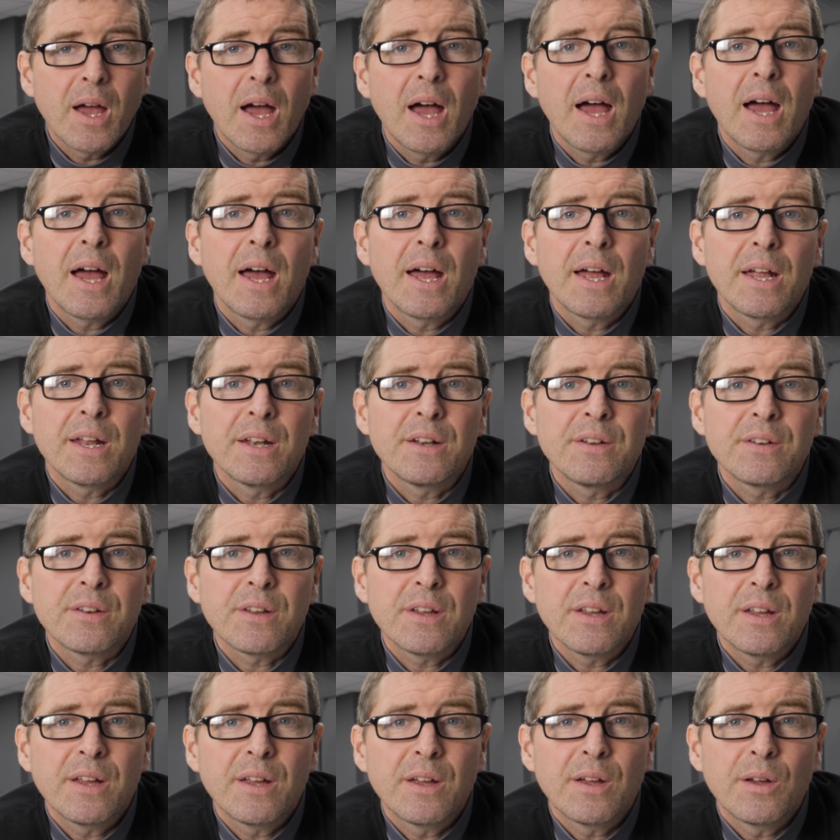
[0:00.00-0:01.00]
and
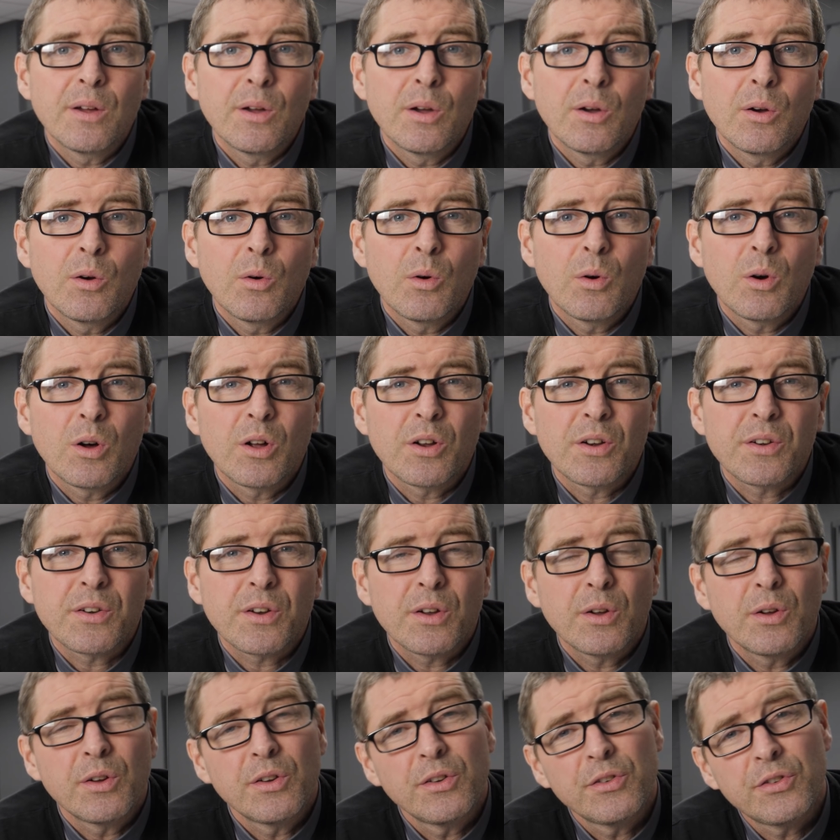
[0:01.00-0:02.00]
what
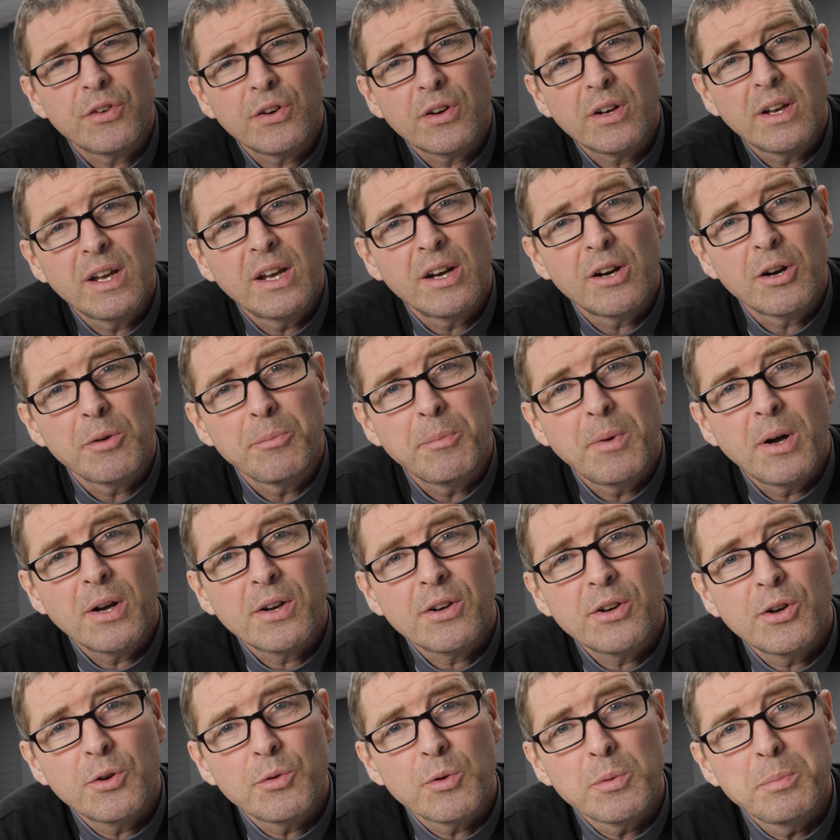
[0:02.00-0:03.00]
certainly here at
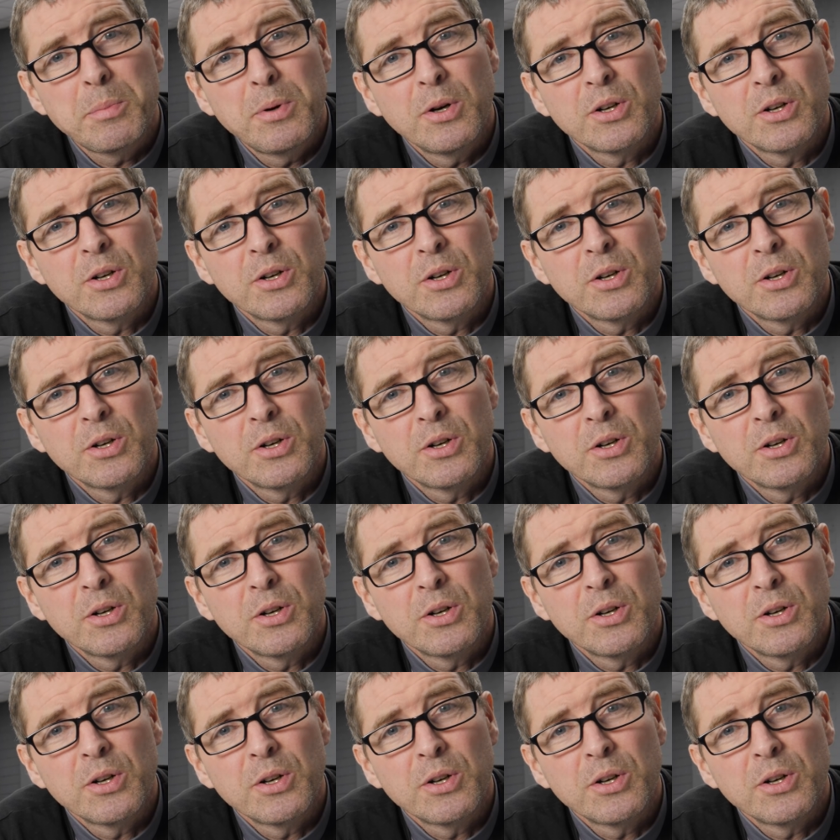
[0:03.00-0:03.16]
MIGRO we're